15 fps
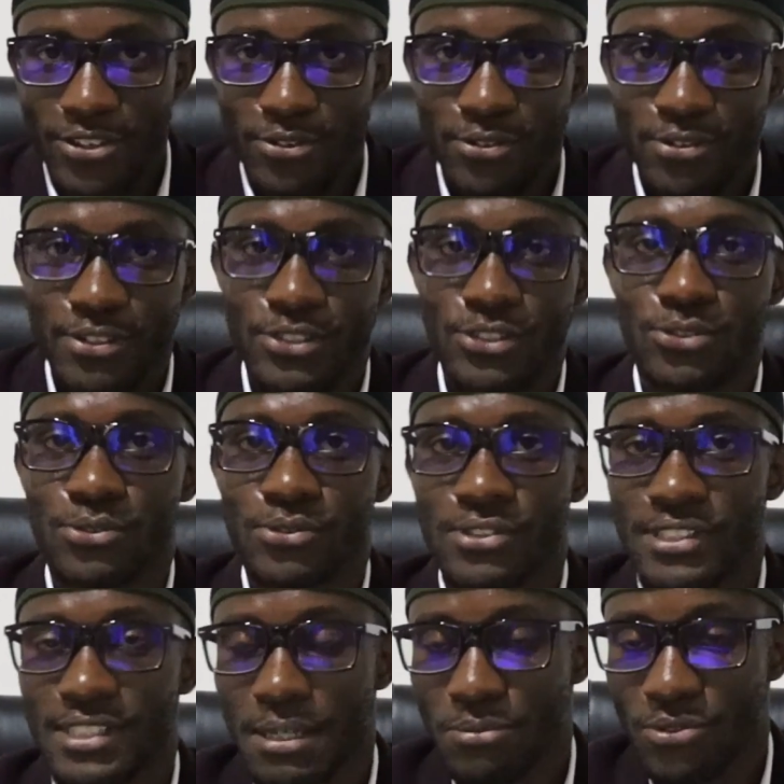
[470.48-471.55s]
you to
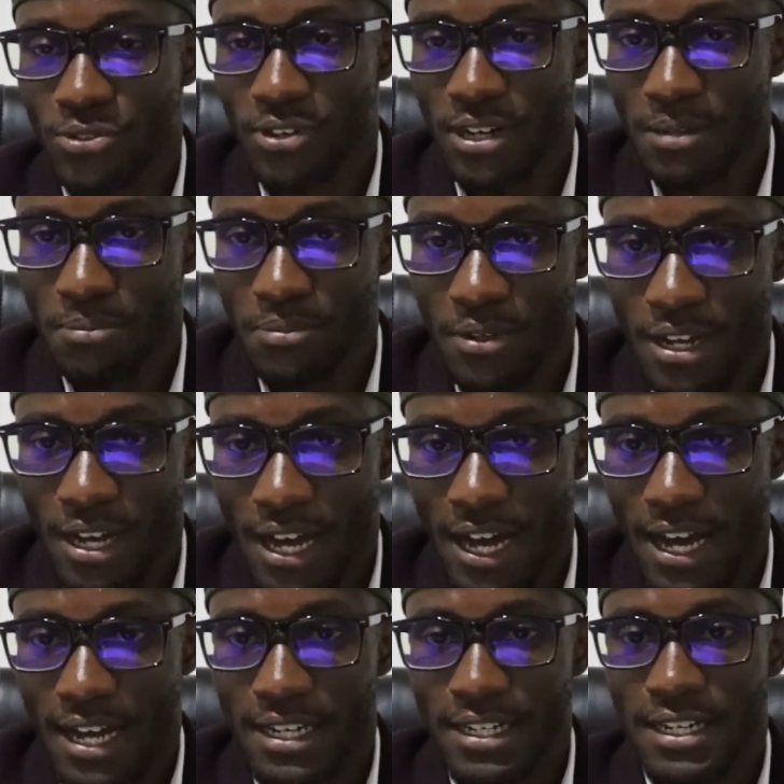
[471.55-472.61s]
subscribe
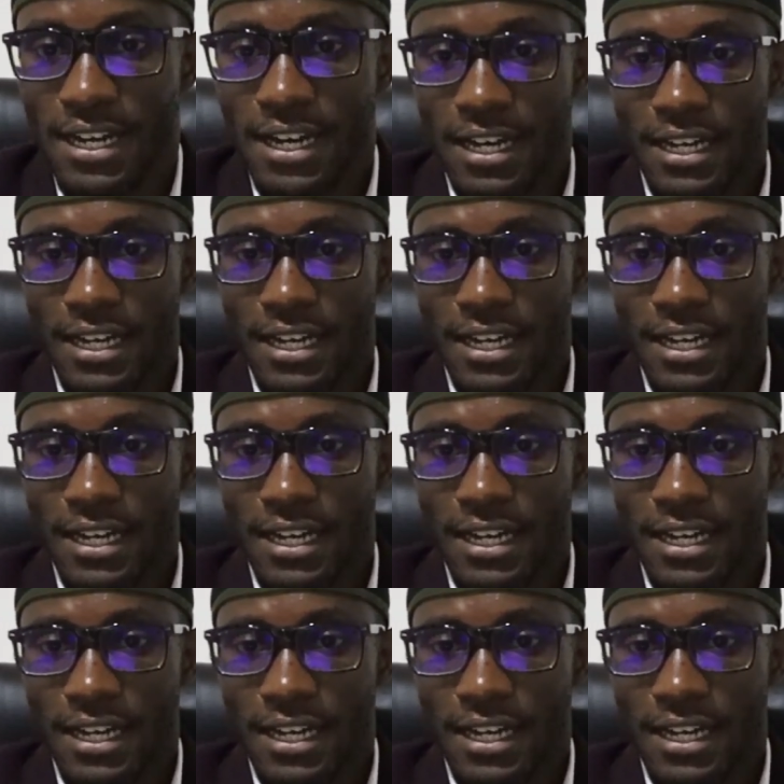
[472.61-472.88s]
and